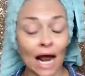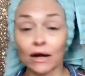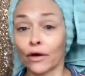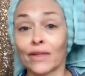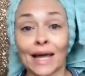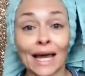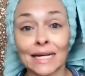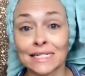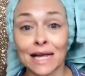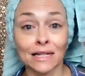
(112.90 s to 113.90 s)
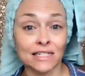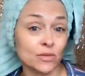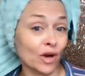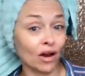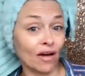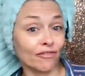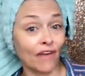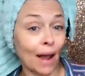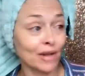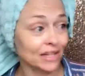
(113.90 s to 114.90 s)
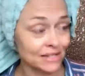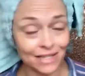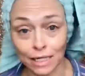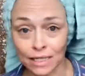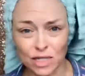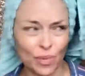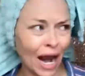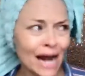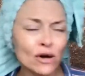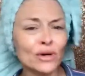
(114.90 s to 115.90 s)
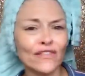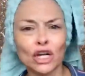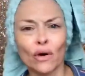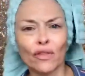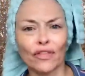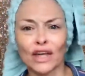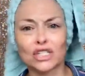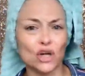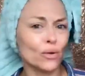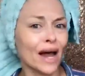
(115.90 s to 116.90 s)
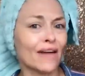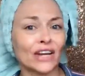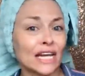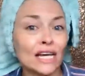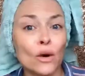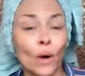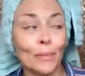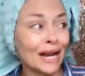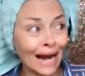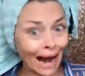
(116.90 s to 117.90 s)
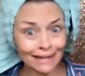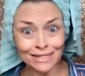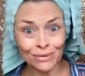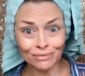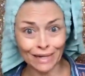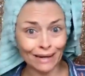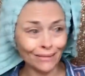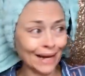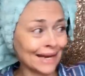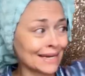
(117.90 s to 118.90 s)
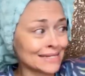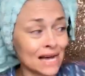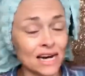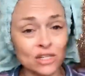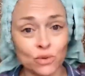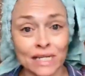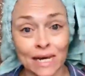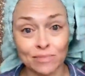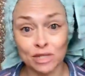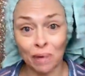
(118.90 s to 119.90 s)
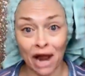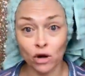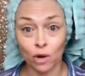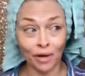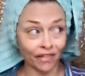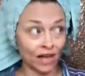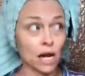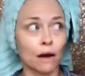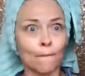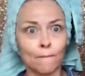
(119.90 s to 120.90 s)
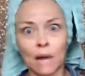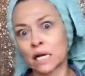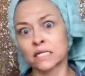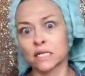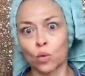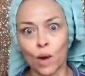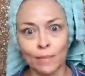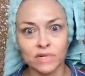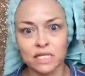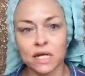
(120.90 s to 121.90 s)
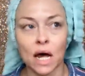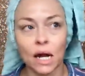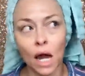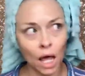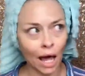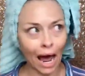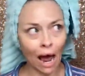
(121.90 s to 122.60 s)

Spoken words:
they can't tell us about how fabulous it is. But I don't even know that they don't have an ego about it. I don't know. I can't talk to a damn spider about that amazing web design. I